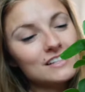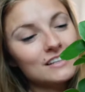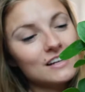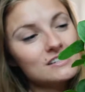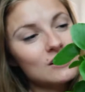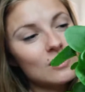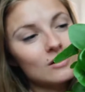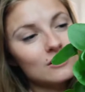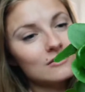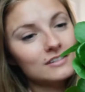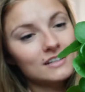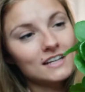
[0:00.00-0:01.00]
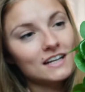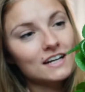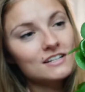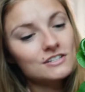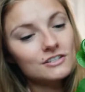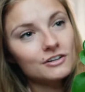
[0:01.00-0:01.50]
these all over like
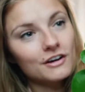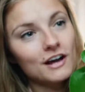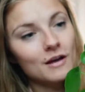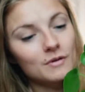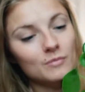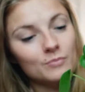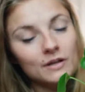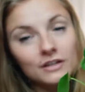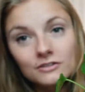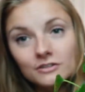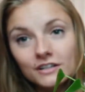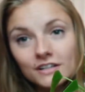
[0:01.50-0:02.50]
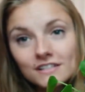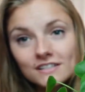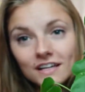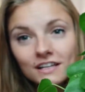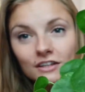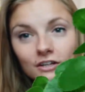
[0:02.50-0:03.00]
Instagram and Pinterest.
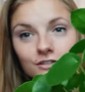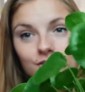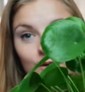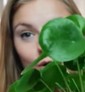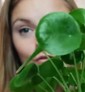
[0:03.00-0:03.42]
Like they're so